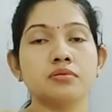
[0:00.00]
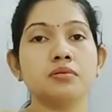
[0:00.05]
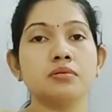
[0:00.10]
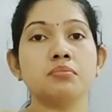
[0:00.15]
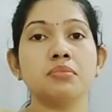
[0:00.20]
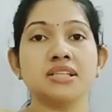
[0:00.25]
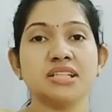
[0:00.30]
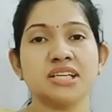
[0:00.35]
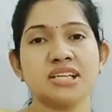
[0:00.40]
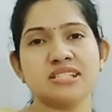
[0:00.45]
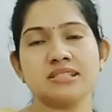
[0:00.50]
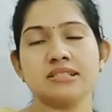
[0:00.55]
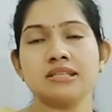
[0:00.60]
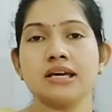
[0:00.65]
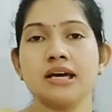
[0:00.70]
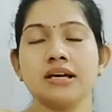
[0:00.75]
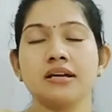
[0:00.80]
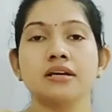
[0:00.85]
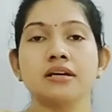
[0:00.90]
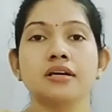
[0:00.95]
mothers they
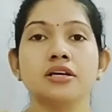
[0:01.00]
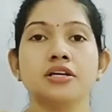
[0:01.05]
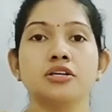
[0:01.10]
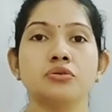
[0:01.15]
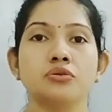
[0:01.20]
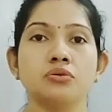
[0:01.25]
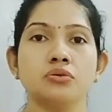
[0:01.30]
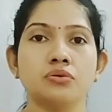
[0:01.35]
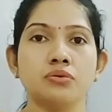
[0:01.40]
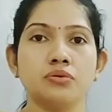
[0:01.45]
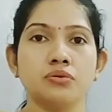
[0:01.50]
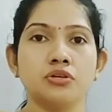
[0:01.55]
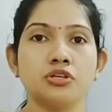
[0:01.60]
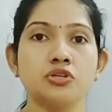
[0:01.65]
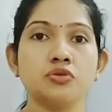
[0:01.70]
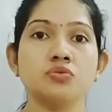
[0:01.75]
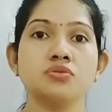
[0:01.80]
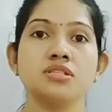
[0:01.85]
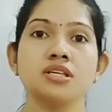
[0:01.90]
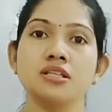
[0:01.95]
are
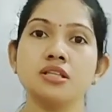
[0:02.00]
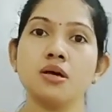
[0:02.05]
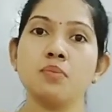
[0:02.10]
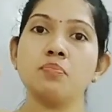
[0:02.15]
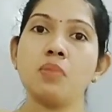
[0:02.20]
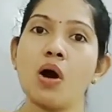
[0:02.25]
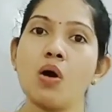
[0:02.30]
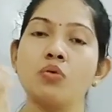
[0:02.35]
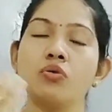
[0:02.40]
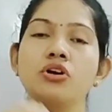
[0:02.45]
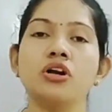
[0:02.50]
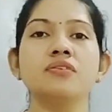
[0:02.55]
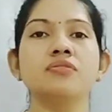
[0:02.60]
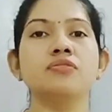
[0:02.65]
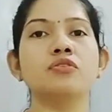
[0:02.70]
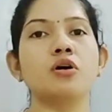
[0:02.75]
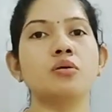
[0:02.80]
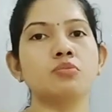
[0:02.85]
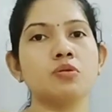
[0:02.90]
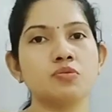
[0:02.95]
using the powdered
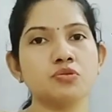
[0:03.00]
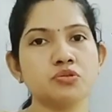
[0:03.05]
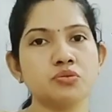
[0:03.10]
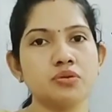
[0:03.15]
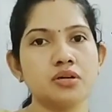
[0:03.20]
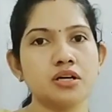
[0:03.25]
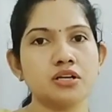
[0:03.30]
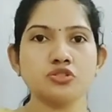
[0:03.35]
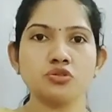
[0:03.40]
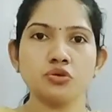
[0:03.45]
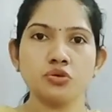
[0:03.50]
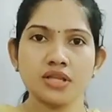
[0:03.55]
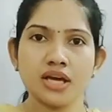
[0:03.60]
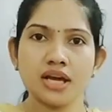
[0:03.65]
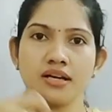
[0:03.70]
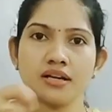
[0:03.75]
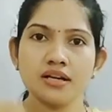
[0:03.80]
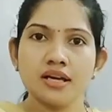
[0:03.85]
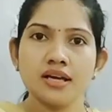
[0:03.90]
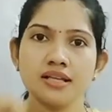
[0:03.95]
form of sugar so
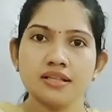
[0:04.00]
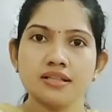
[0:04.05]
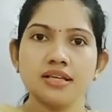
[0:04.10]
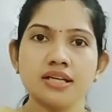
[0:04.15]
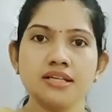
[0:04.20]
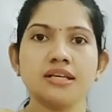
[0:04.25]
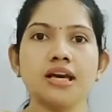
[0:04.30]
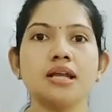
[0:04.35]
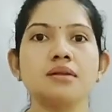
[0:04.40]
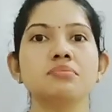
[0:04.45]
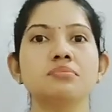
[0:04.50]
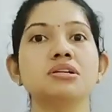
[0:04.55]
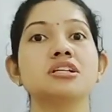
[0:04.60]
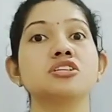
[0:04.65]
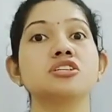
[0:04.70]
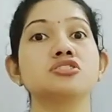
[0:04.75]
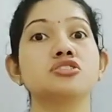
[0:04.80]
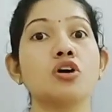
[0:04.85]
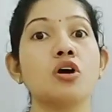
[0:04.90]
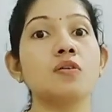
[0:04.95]
that it can be
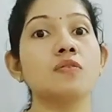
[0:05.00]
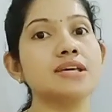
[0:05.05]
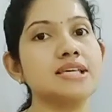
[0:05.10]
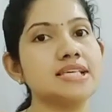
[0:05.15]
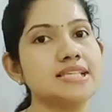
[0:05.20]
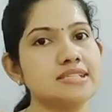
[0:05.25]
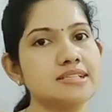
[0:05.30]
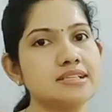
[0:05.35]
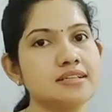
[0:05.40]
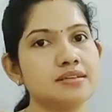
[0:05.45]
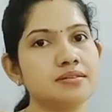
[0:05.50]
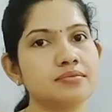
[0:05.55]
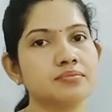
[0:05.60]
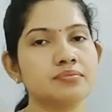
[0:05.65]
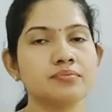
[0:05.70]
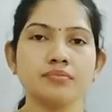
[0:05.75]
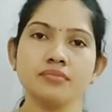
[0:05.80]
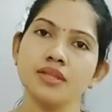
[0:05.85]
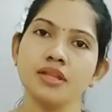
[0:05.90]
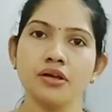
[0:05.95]
dissolved easily.
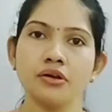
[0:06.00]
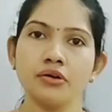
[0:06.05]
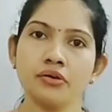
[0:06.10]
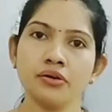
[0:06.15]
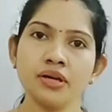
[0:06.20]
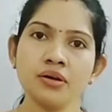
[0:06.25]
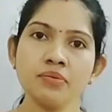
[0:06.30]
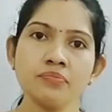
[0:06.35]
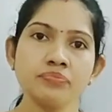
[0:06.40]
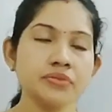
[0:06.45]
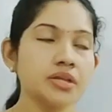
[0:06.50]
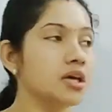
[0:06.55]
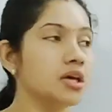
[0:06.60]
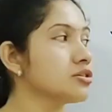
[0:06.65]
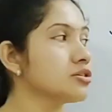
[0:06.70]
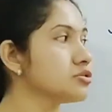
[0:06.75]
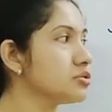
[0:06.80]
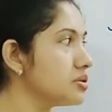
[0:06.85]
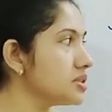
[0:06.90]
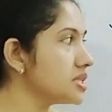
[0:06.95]
Okay,
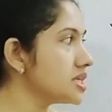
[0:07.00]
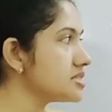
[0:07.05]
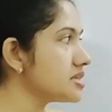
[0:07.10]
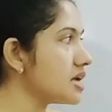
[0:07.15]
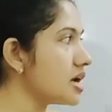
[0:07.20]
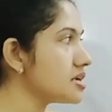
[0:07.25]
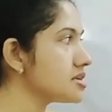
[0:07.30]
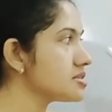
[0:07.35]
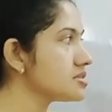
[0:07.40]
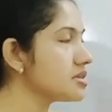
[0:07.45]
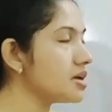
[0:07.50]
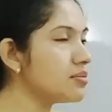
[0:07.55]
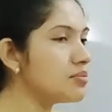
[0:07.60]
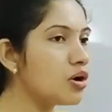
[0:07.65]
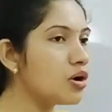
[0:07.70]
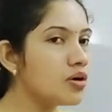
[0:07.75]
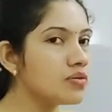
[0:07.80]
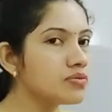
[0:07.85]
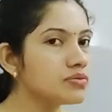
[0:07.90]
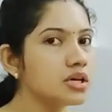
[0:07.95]
so these are some
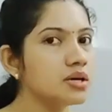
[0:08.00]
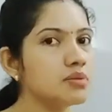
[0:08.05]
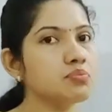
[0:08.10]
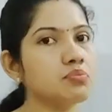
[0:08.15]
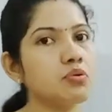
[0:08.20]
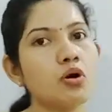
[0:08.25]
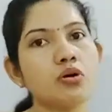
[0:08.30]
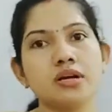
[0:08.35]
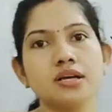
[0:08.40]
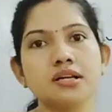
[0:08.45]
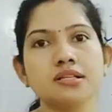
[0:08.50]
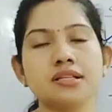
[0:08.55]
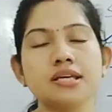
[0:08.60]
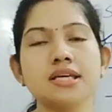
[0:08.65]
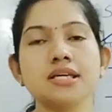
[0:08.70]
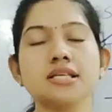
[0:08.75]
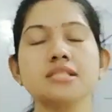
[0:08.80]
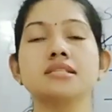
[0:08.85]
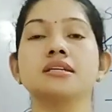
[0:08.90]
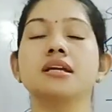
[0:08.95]
of the important
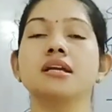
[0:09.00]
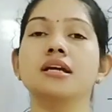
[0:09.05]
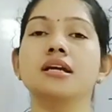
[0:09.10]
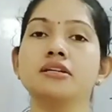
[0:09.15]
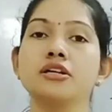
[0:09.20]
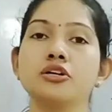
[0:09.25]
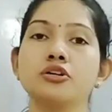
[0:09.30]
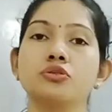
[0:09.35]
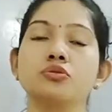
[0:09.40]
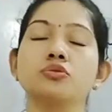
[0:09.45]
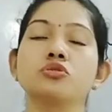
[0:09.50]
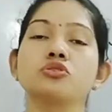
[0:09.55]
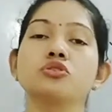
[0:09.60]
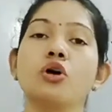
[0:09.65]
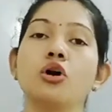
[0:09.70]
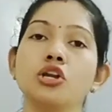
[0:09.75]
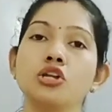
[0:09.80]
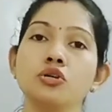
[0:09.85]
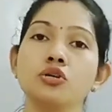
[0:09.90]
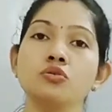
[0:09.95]
things related to
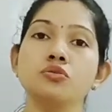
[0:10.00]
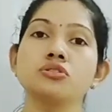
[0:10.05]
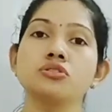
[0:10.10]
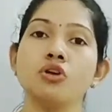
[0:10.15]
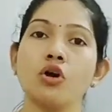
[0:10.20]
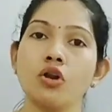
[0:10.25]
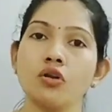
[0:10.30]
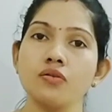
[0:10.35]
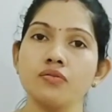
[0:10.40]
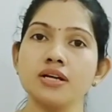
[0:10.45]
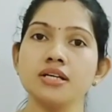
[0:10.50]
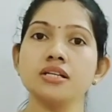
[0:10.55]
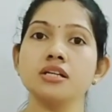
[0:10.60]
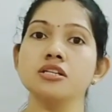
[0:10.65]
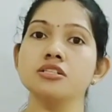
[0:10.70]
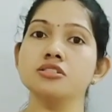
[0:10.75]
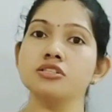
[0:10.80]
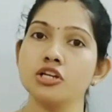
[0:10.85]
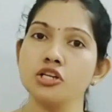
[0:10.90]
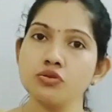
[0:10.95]
solute, solvent
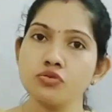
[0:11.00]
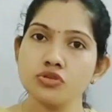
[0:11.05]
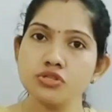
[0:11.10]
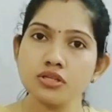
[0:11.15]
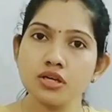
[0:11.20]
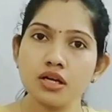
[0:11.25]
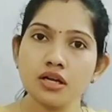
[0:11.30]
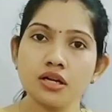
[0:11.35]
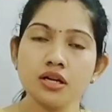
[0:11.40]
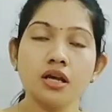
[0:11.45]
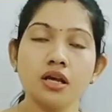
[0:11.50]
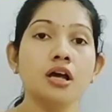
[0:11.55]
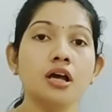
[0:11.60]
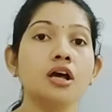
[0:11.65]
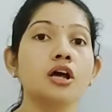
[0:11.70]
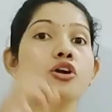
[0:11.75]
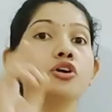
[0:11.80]
and solution.